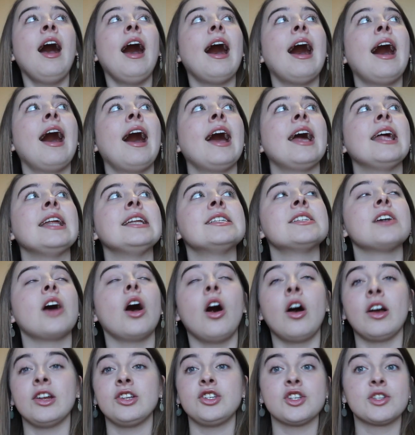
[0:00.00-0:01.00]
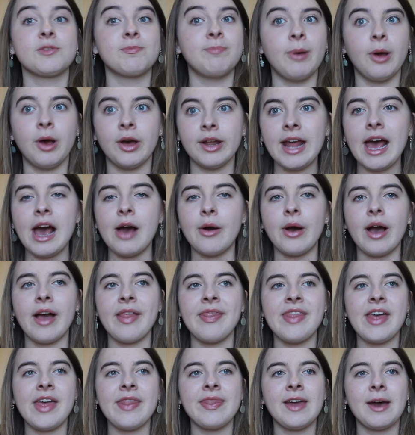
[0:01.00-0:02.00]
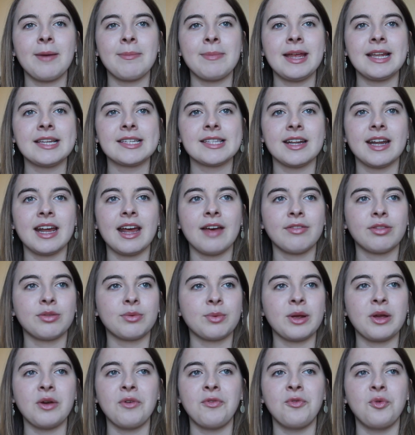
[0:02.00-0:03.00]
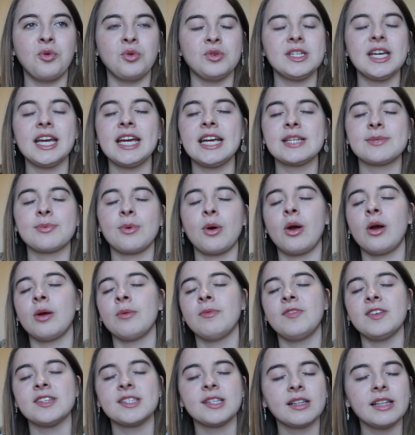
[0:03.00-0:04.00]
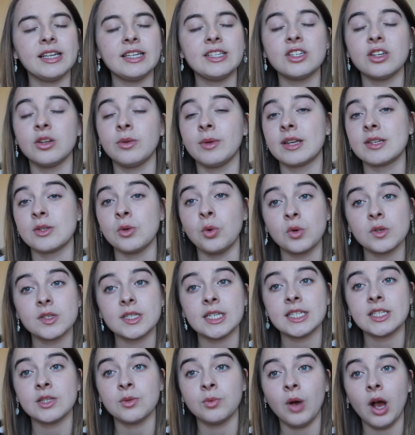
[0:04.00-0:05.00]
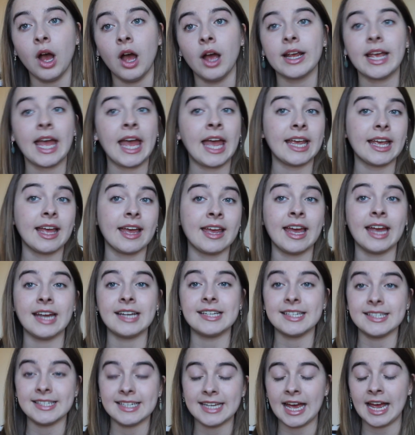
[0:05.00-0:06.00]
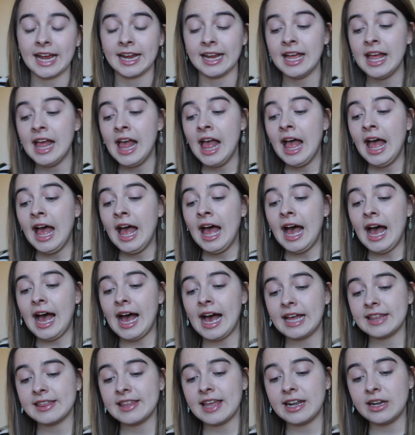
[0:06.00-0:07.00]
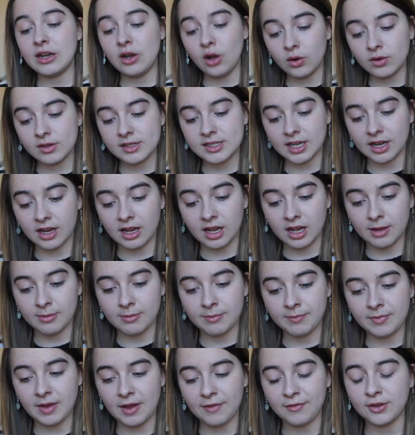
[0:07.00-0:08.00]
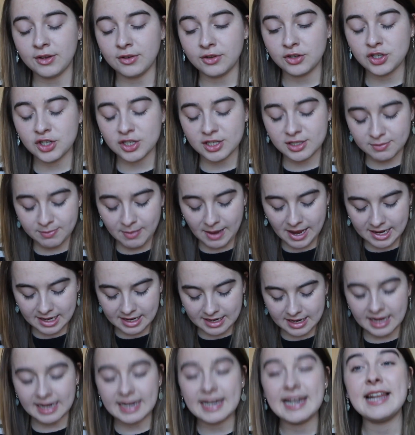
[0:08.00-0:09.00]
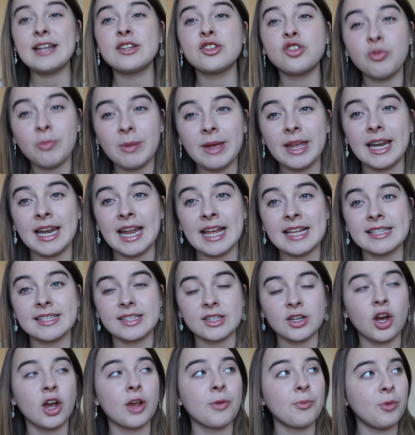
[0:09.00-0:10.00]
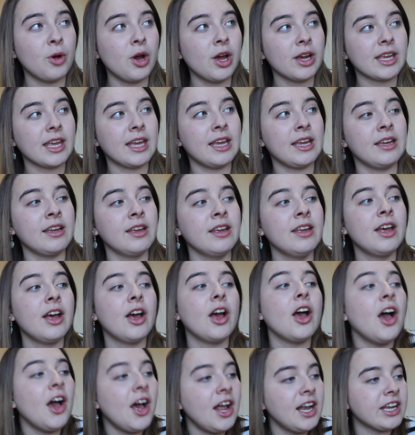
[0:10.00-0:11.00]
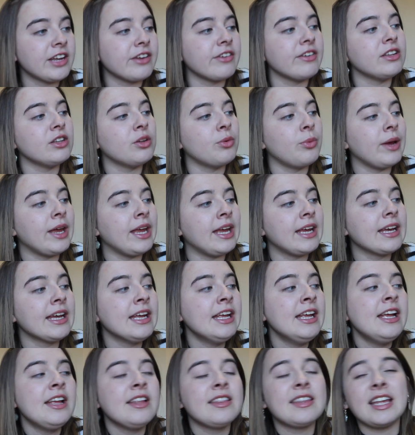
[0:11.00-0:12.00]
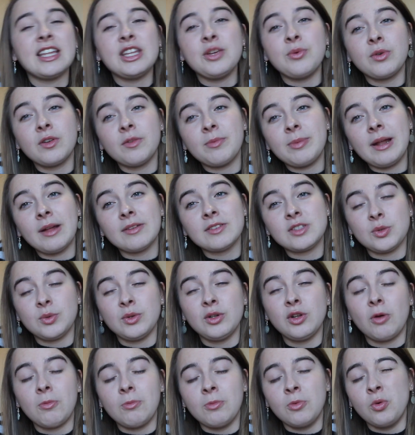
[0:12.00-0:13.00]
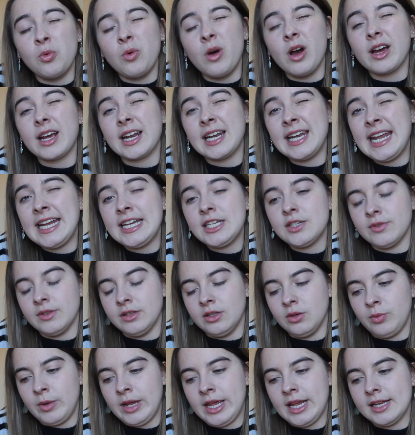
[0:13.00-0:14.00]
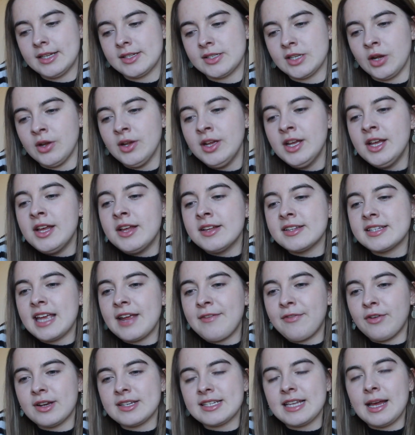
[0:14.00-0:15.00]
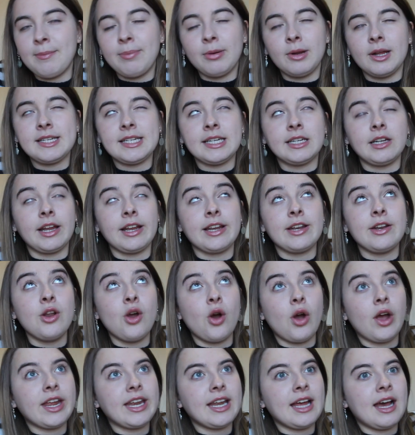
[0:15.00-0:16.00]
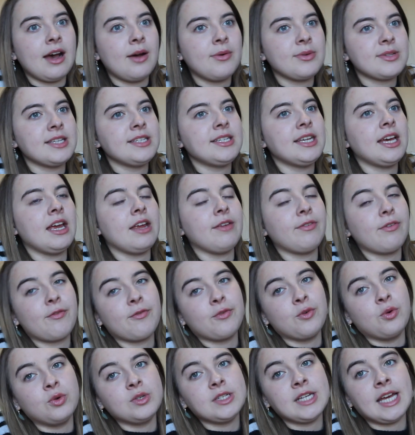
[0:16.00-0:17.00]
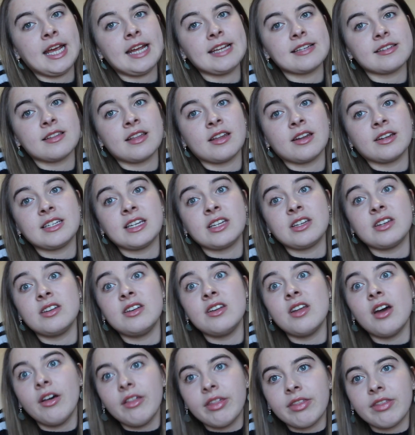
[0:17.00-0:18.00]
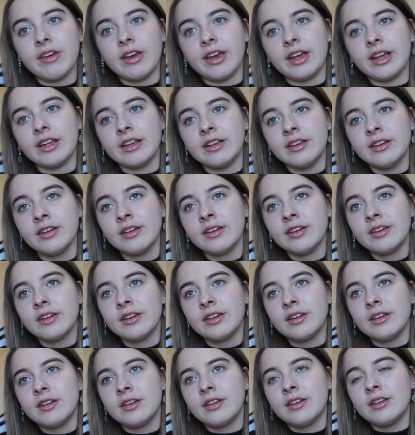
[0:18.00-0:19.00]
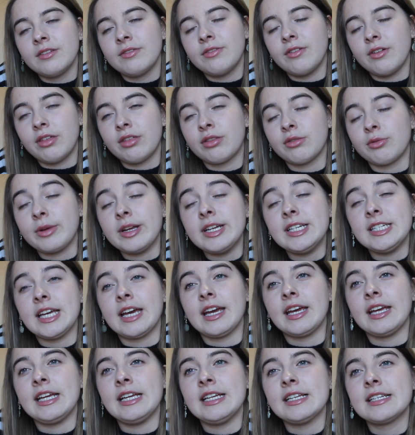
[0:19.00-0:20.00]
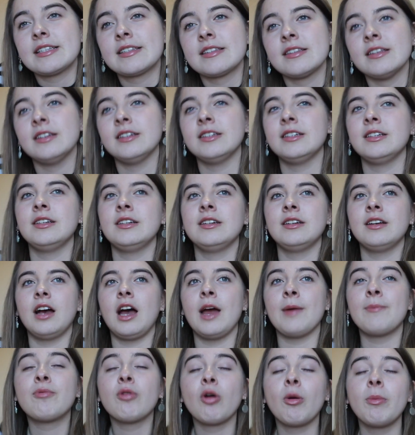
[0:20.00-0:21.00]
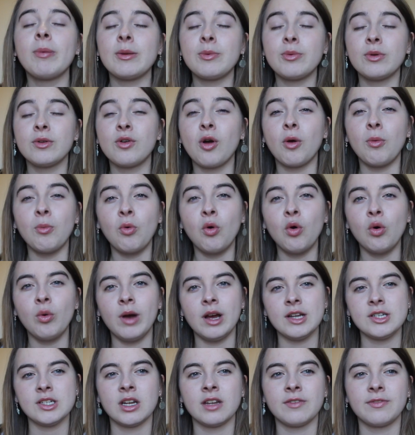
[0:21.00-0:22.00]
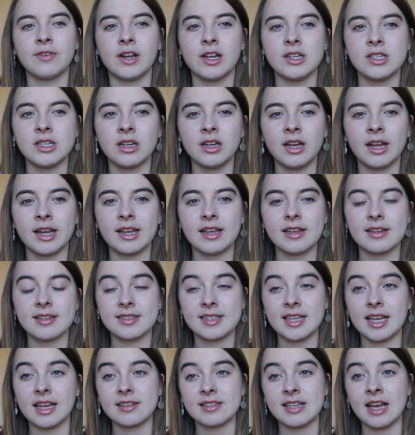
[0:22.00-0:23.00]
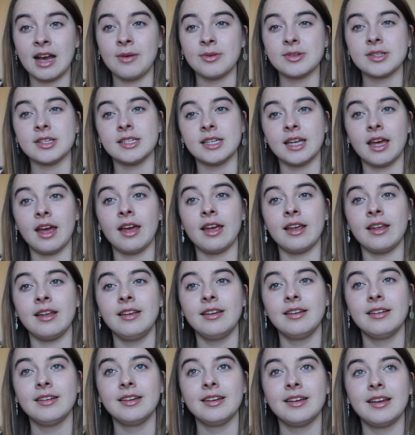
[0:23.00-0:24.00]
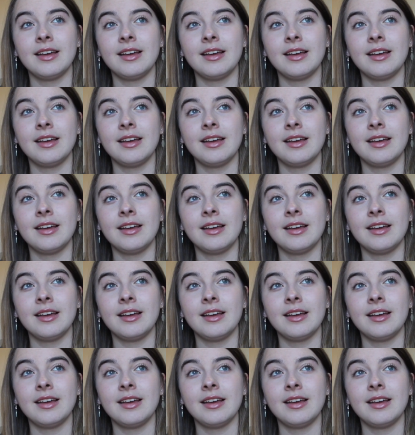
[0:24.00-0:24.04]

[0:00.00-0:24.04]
and I just burn out. And then that means that I have 3 or 4 days where I'm physically too exhausted to work, aka today. And then long term, if you'd just spent a little bit less time working earlier in the week, then you would have been able to do a lot more work later in the week. So say for example I did like 9 hours a day for 4 days and then I did nothing for 3 days, I probably would have got more work done if I had done like 6 hours a day